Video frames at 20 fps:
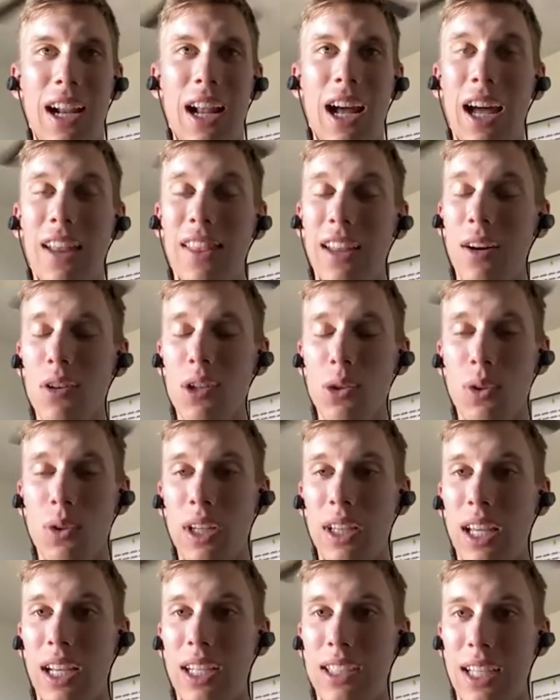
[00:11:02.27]
And that was
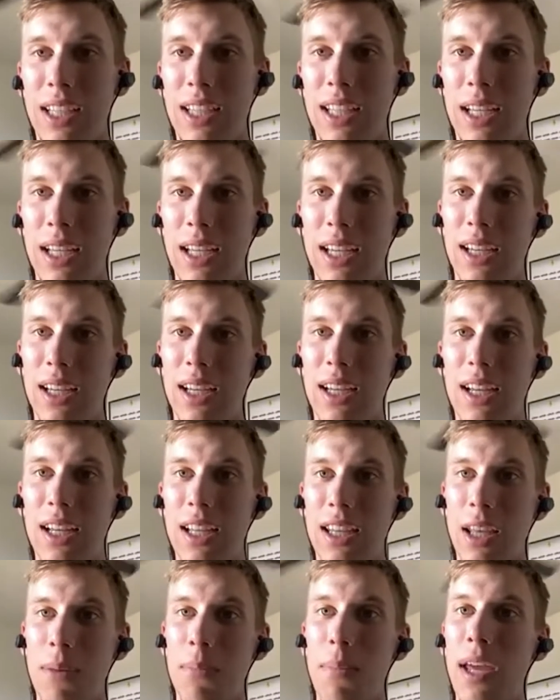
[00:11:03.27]
one of the things I think
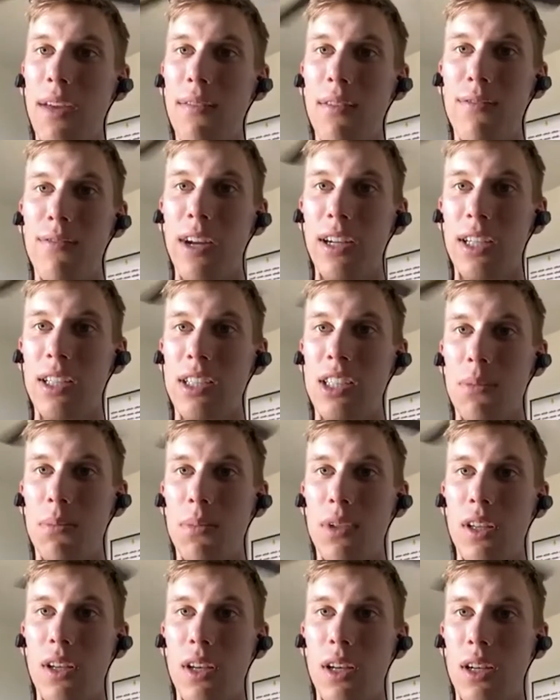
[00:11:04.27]
that may have affected
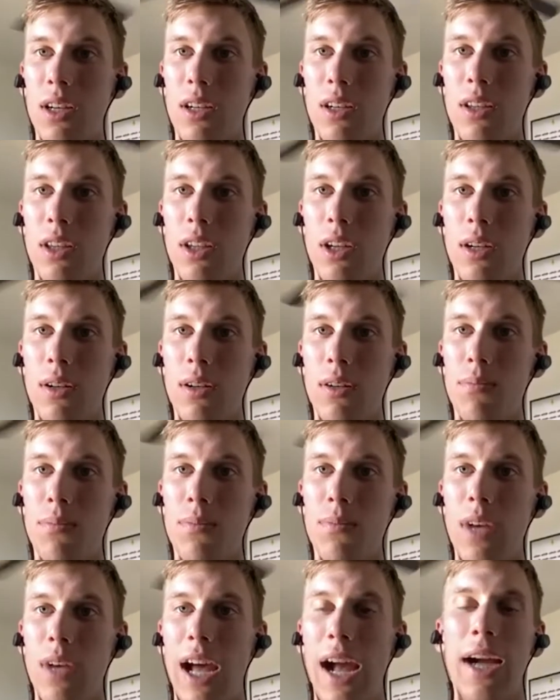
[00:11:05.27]
some of the
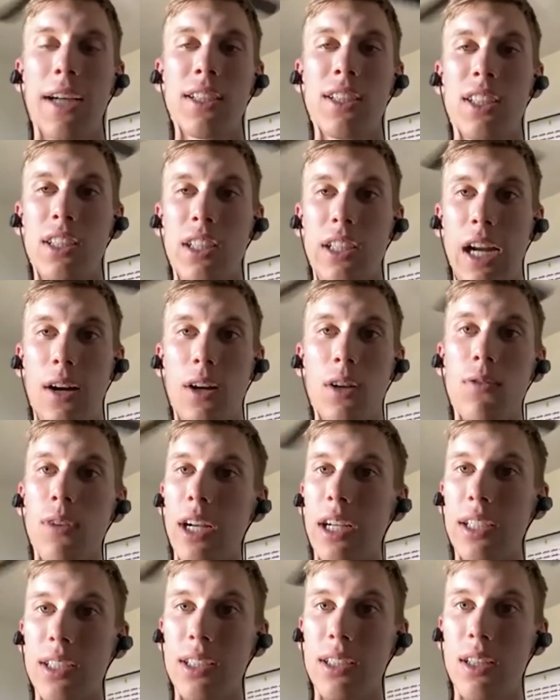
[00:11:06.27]
accidents in our
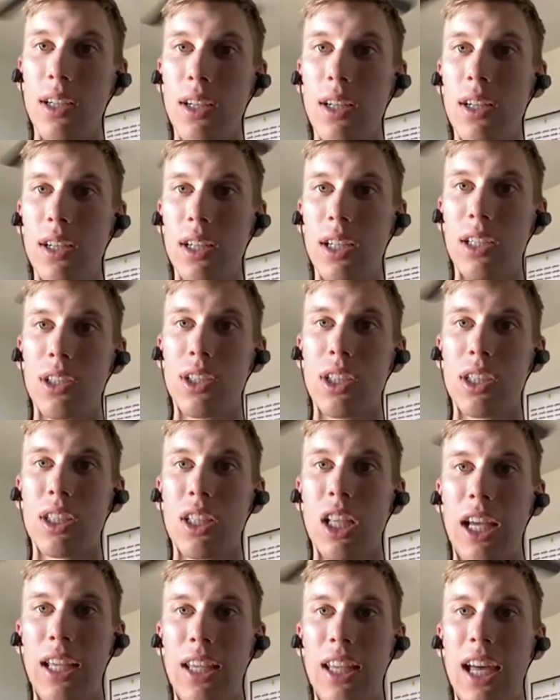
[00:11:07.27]
race. It's
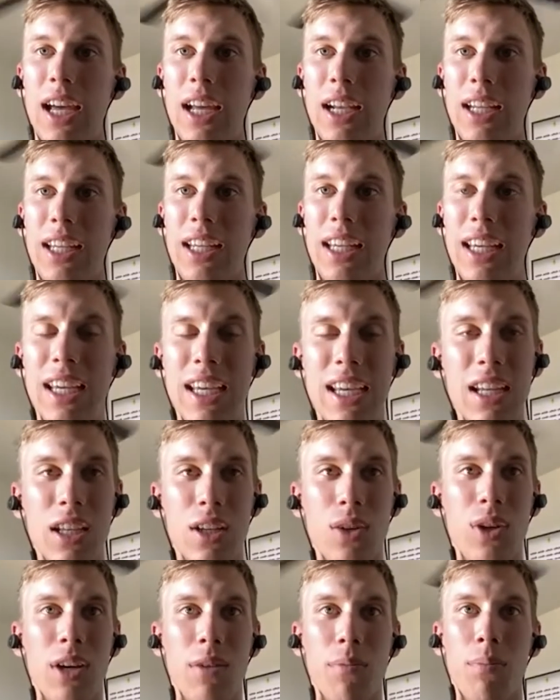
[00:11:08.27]
just like that heat,
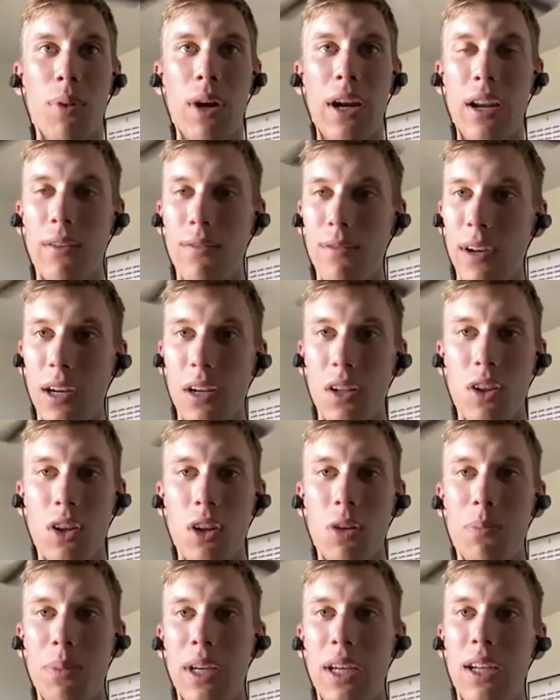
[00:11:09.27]
you get brain fade a
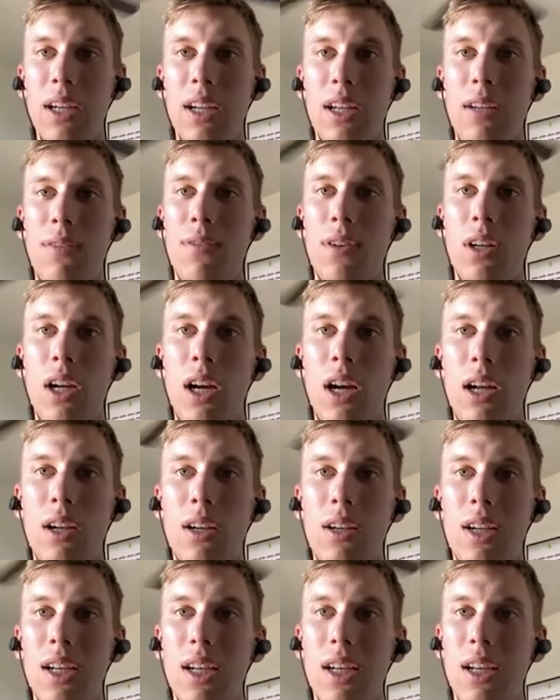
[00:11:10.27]
little bit if you're
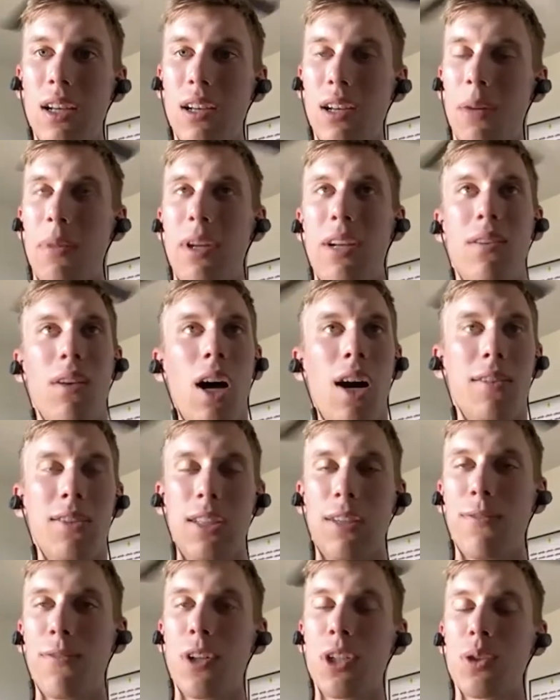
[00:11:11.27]
not. I mean,
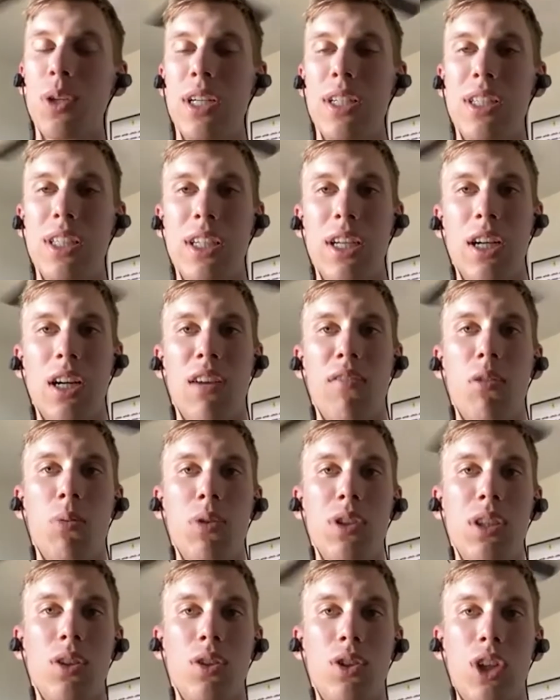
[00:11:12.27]
obviously, first race of the year,
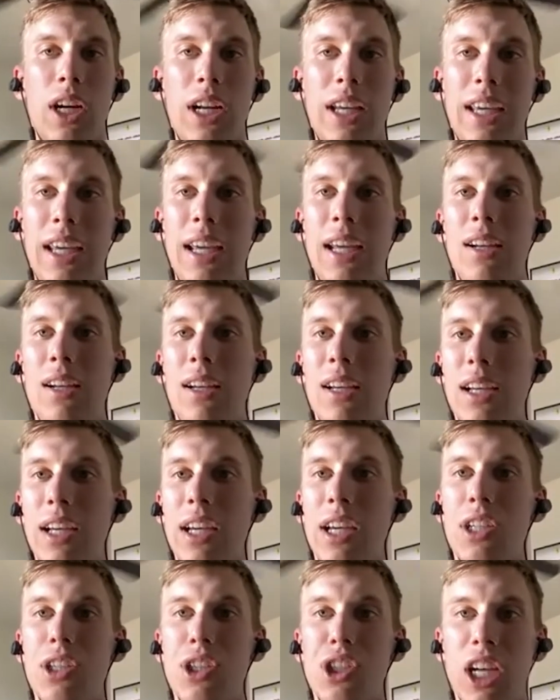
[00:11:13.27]
everyone's still trying to get
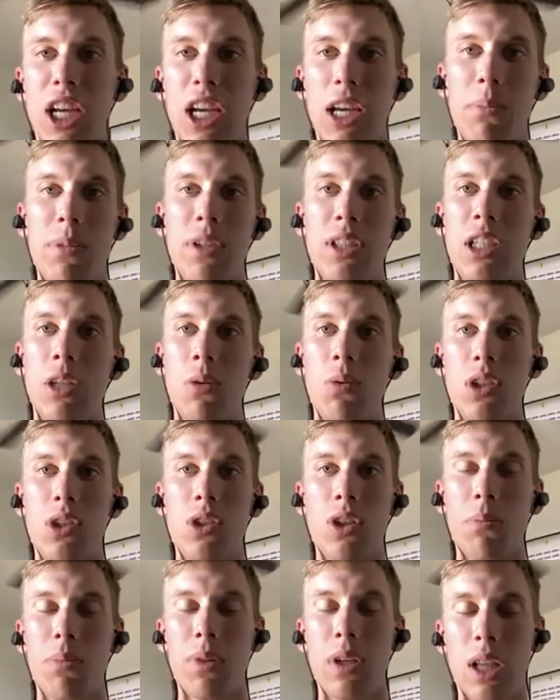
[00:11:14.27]
in shape and see what
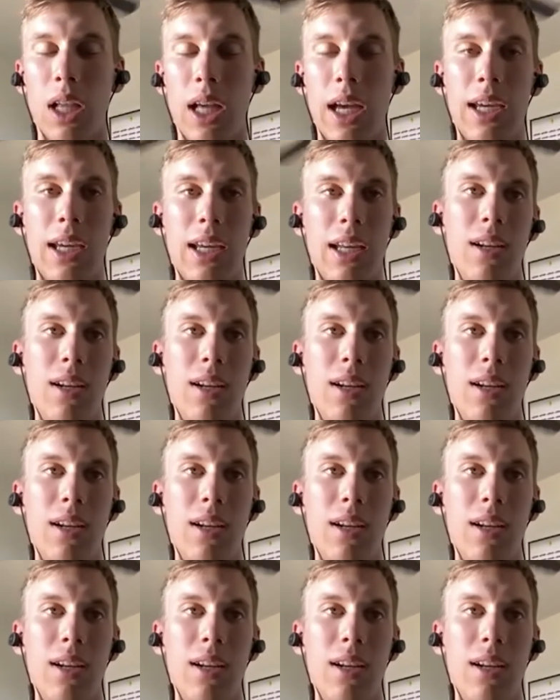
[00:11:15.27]
it's going to be like.